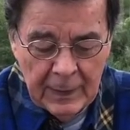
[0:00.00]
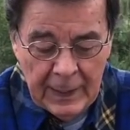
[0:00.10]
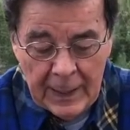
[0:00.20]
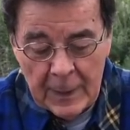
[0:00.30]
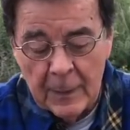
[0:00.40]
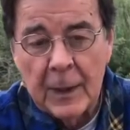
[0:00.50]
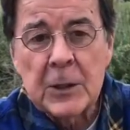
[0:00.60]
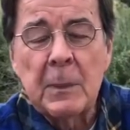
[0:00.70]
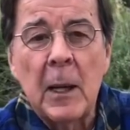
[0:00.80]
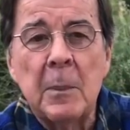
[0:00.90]
And then
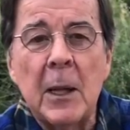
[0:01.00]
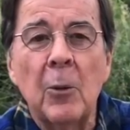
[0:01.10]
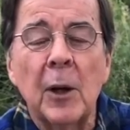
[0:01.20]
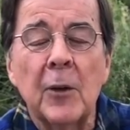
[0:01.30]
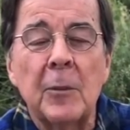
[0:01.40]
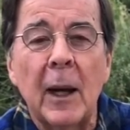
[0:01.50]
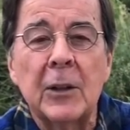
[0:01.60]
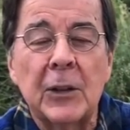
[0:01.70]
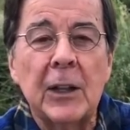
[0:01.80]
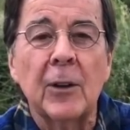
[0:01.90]
this may be one of my
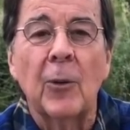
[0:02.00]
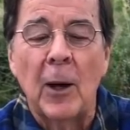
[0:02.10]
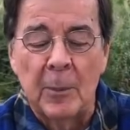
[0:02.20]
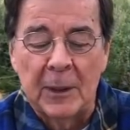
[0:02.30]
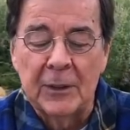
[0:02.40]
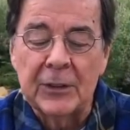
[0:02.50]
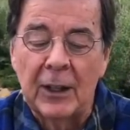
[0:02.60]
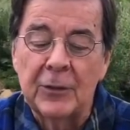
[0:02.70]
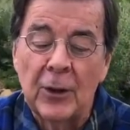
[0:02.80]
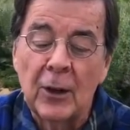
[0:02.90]
secret weapons.
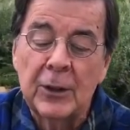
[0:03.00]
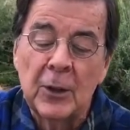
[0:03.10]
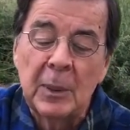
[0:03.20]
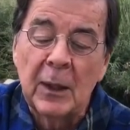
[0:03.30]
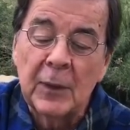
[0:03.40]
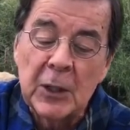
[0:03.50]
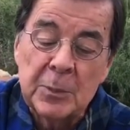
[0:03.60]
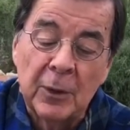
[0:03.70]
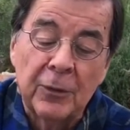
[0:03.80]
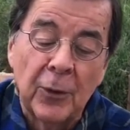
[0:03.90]
I've talked to you about this
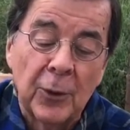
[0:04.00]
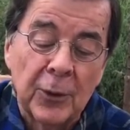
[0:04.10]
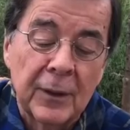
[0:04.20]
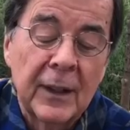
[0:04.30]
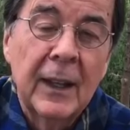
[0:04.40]
before,